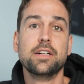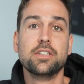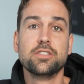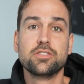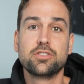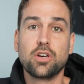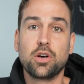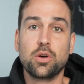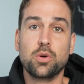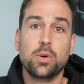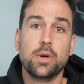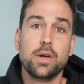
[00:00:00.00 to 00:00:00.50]

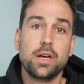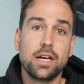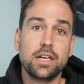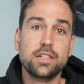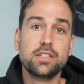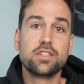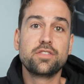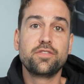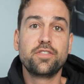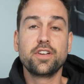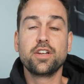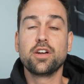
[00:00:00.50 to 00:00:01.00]
So in
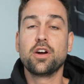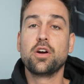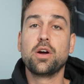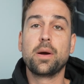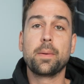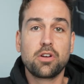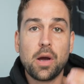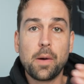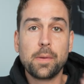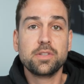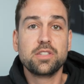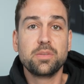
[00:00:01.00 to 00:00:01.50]
this video,
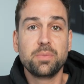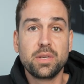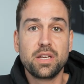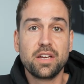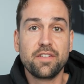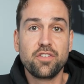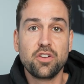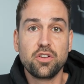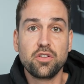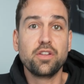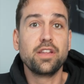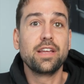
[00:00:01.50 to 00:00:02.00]
I'm going to be
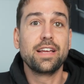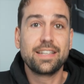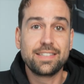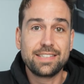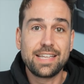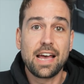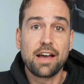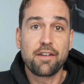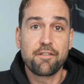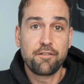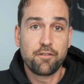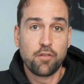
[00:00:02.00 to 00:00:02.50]
giving you the
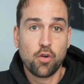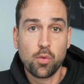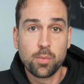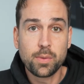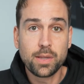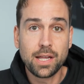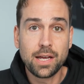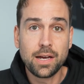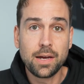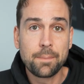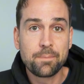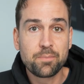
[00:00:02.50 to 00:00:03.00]
exact
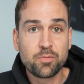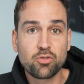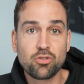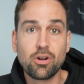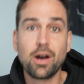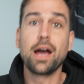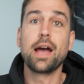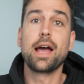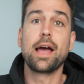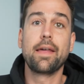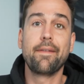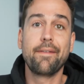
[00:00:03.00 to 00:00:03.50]
formula,
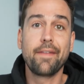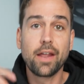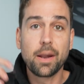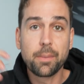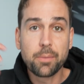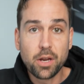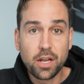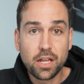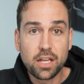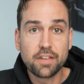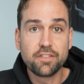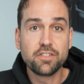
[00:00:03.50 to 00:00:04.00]
right? And then I'm
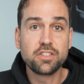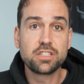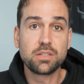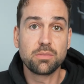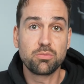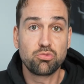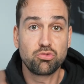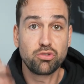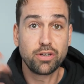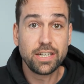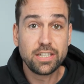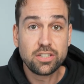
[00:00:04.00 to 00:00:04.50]
going to give you
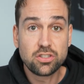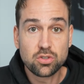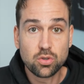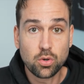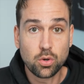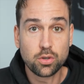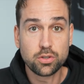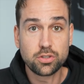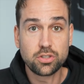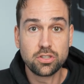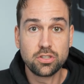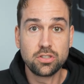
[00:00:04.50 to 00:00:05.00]
some
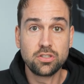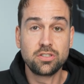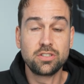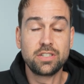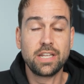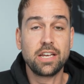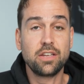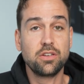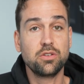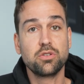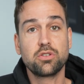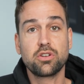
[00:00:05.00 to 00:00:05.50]
resources
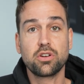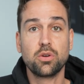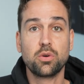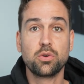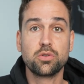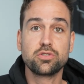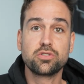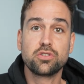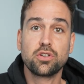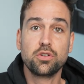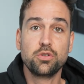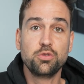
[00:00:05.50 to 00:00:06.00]
that you can
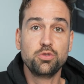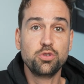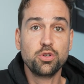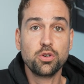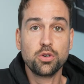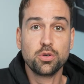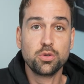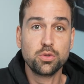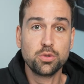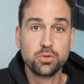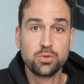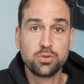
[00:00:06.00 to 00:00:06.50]
also
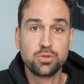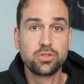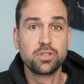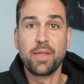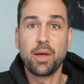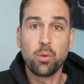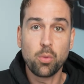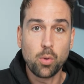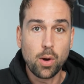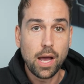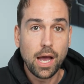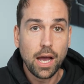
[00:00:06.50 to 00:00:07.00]
use
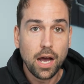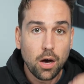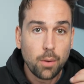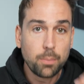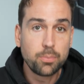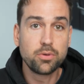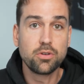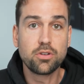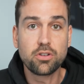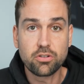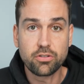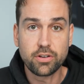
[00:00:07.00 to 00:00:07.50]
that will
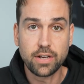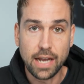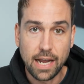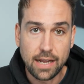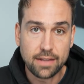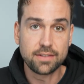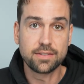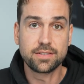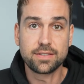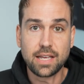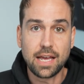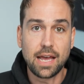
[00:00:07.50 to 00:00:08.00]
help you
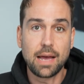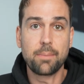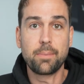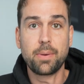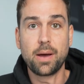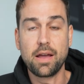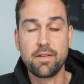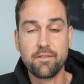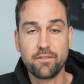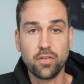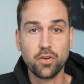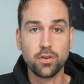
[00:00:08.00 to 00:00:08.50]
create this
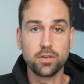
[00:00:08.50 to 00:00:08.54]
campaign for